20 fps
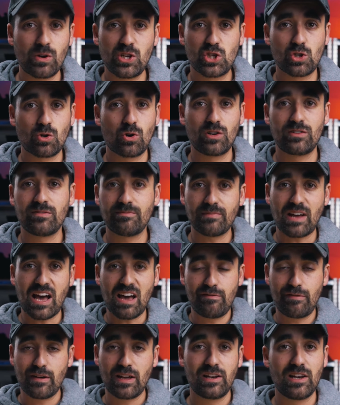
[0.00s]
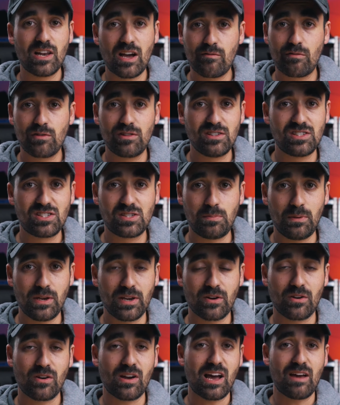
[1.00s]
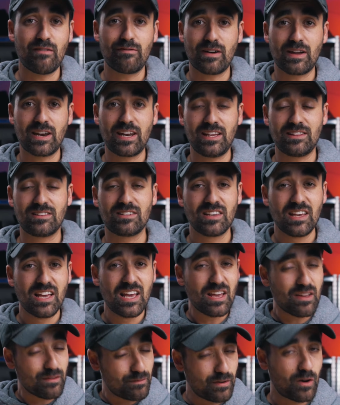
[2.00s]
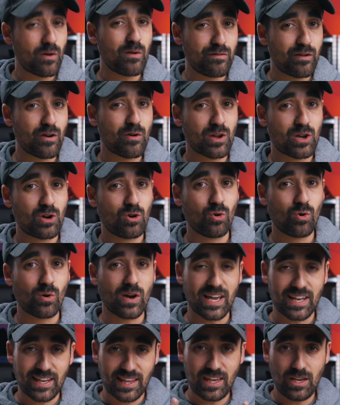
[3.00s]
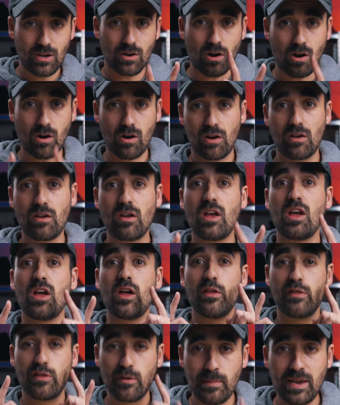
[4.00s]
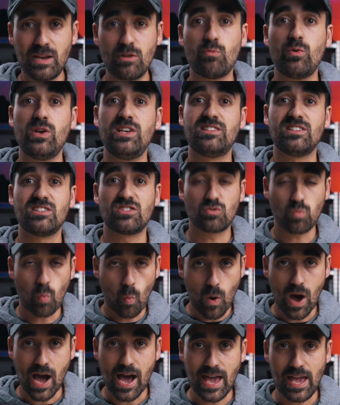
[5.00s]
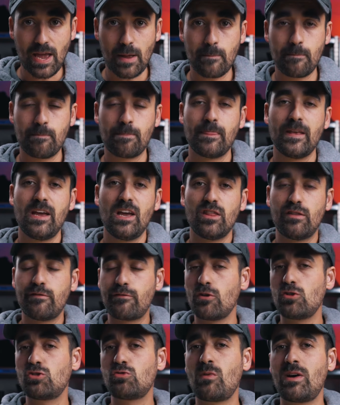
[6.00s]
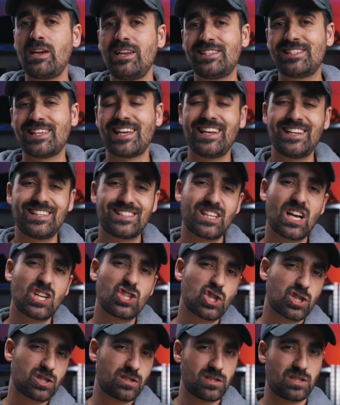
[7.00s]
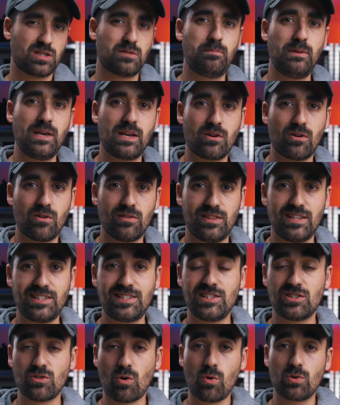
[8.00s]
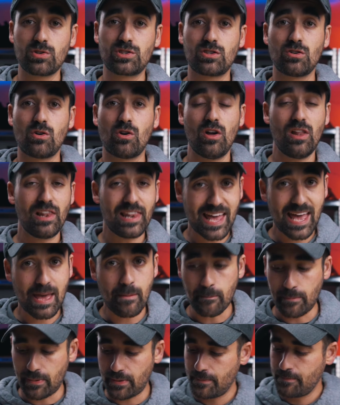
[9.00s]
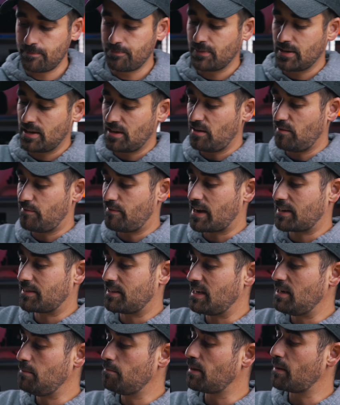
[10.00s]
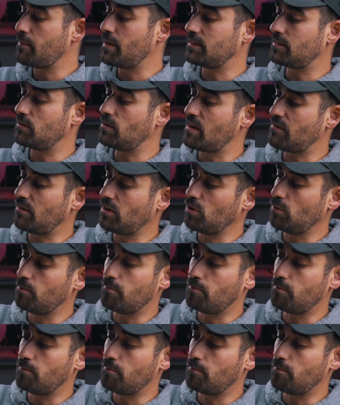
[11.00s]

short, I fell in love with this speaker. I found it very, very cool. And here are the main reasons why. The first one is that it is not just a speaker. This is also a lamp. In fact, they implemented, you have a little